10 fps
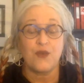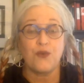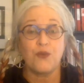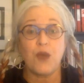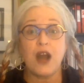
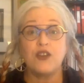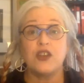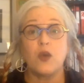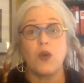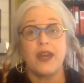Well, you
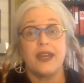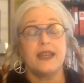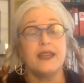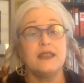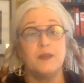know what? It
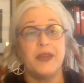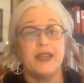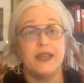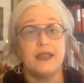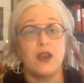can
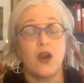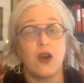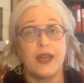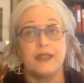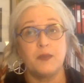depend on,
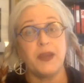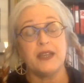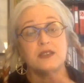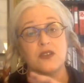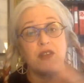it
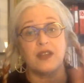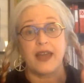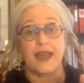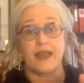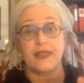depends on the
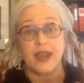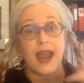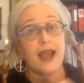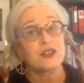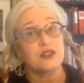length. And
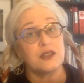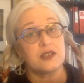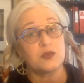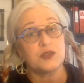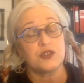
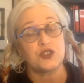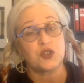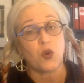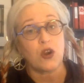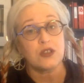this was a
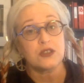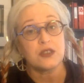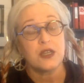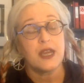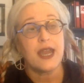short,
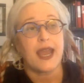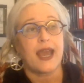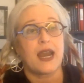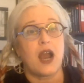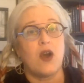
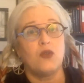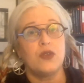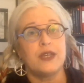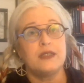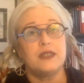and I
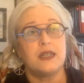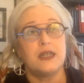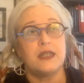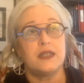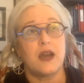only
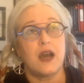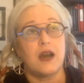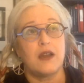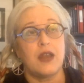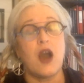did,
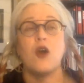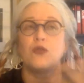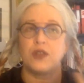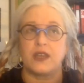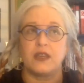not
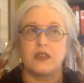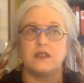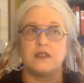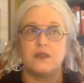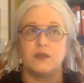only,
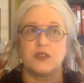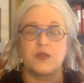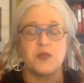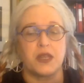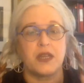because it was
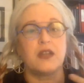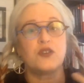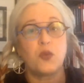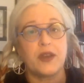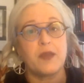complete, a
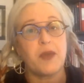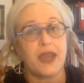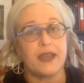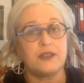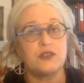
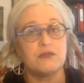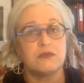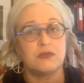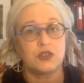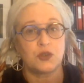20-page
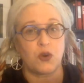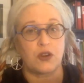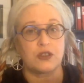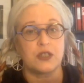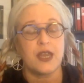short,